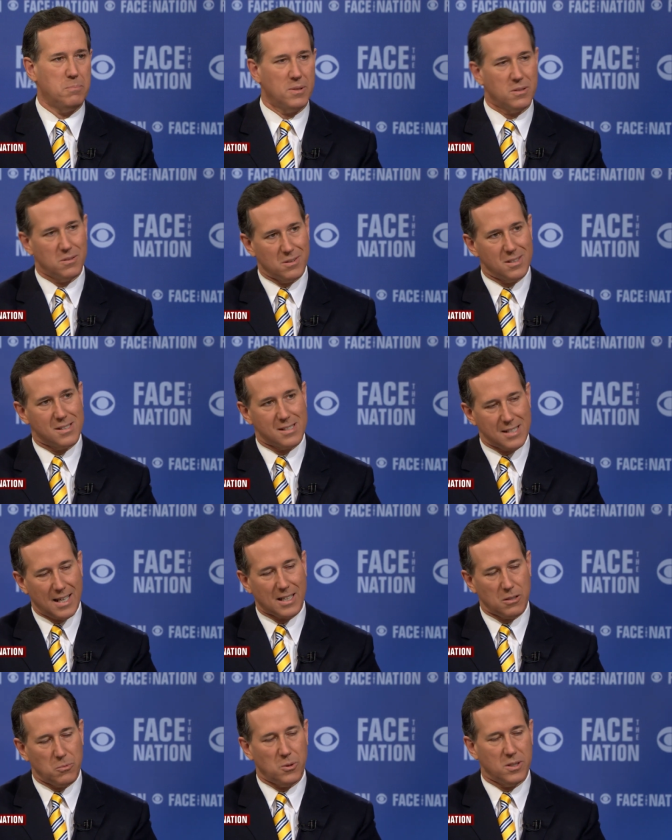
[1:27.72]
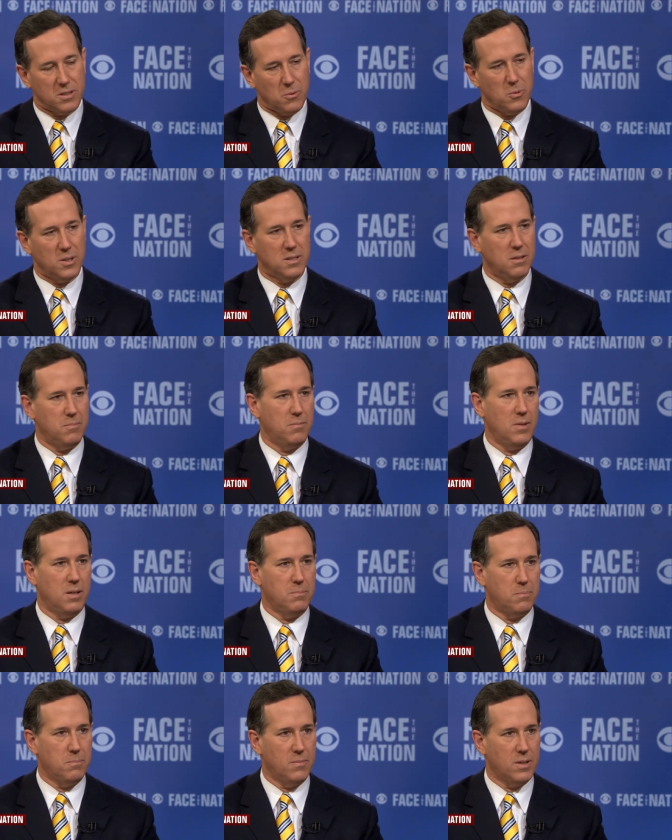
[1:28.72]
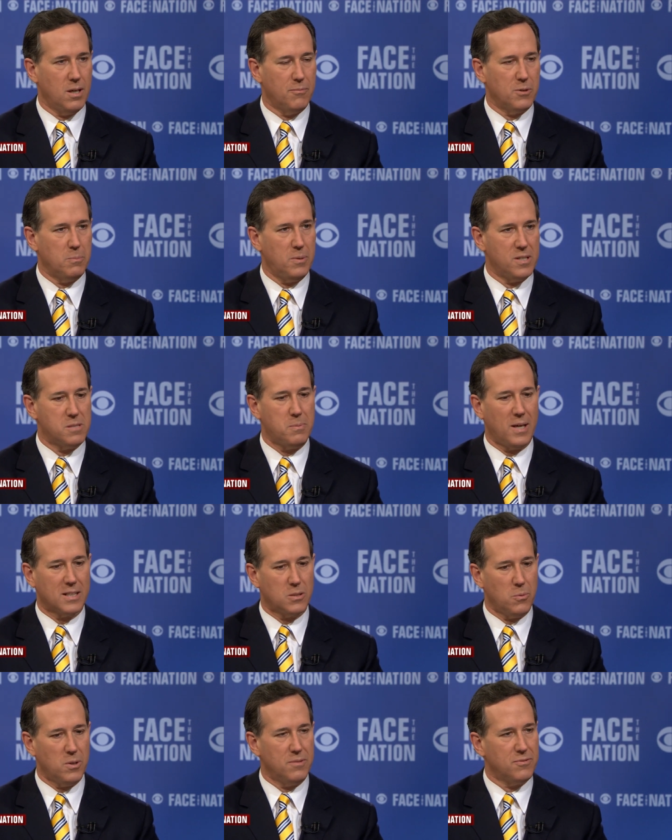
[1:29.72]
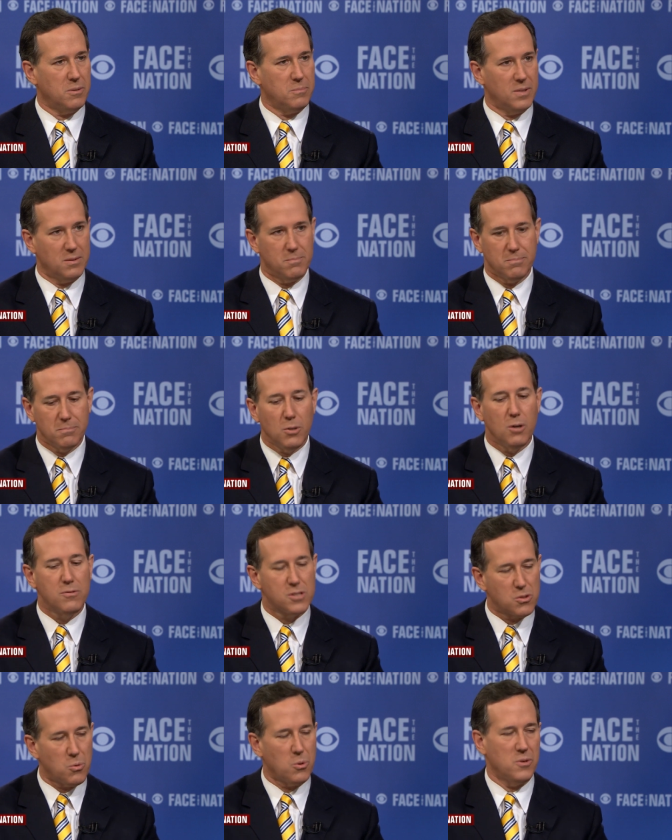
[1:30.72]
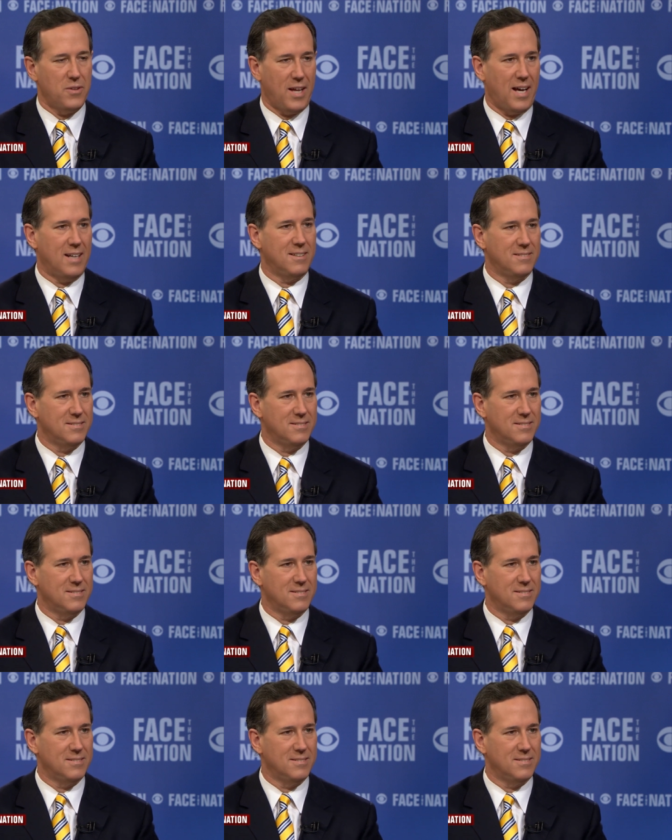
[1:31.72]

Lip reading: but the second one, the one that Governor Pence backed away from, moves toward that.